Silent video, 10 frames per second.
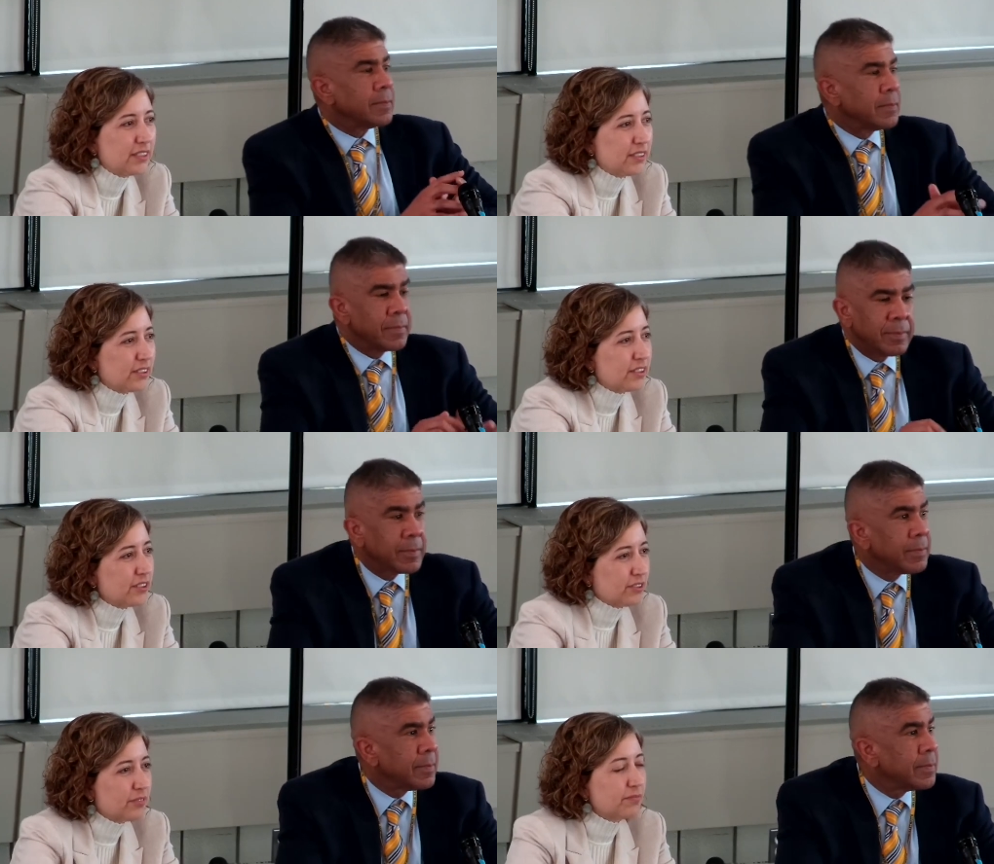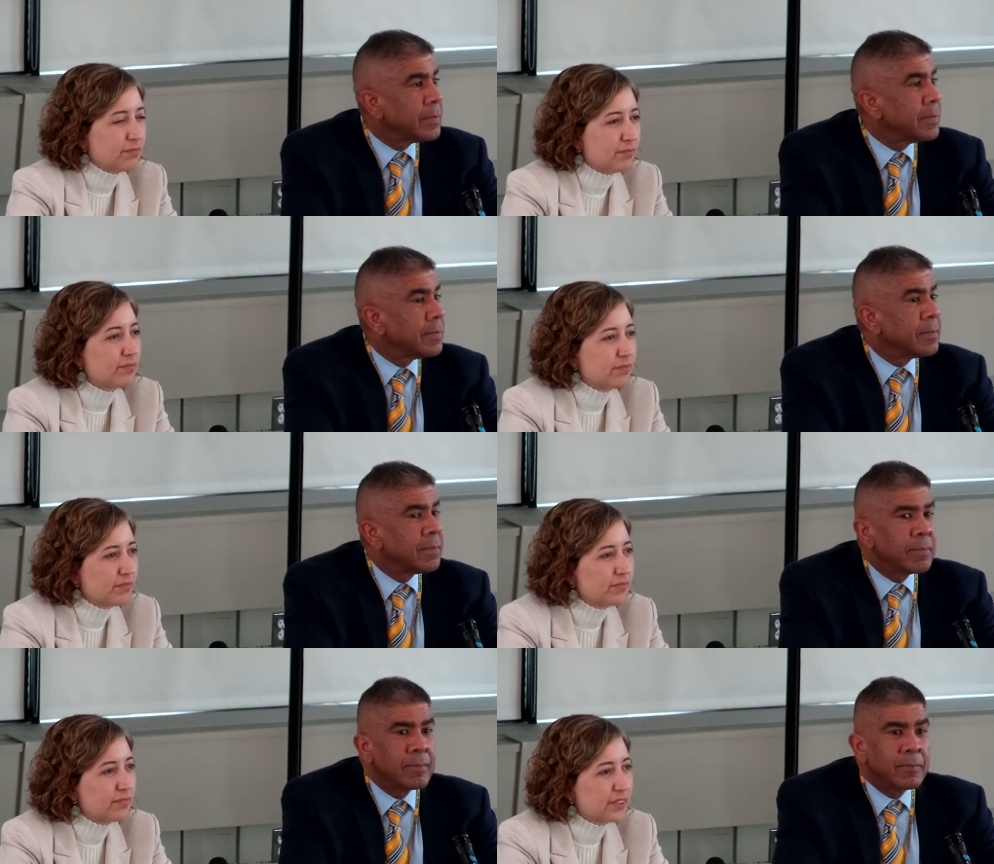
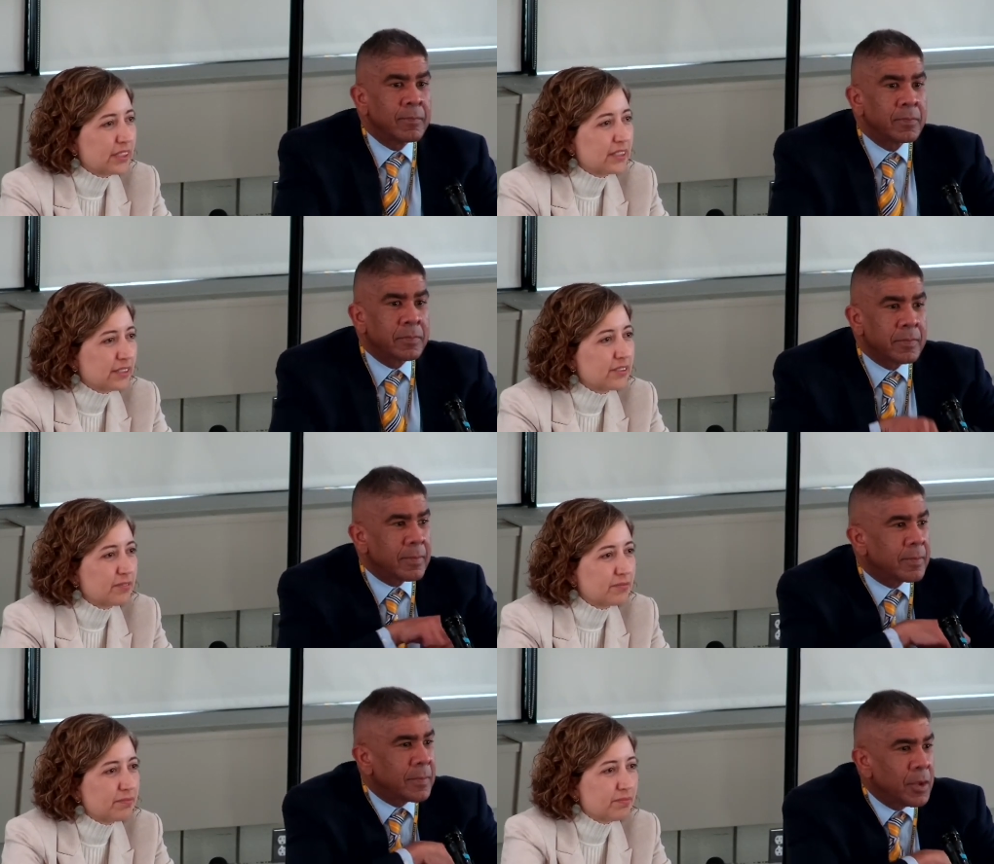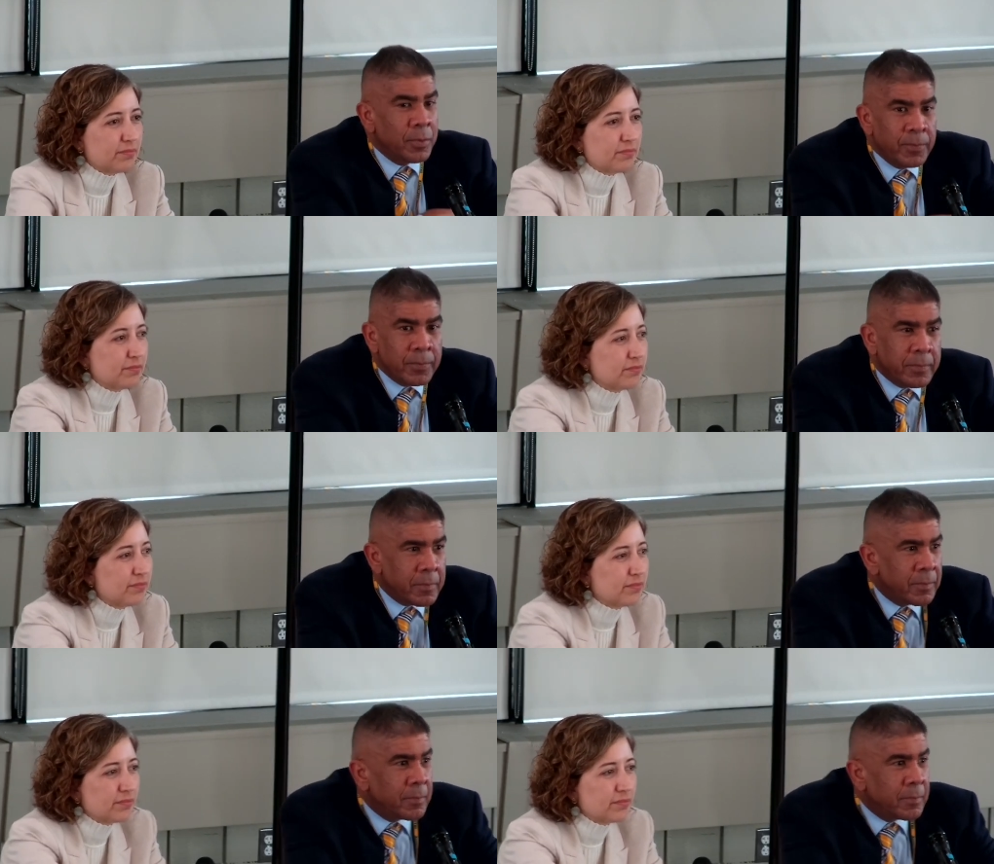[no speech]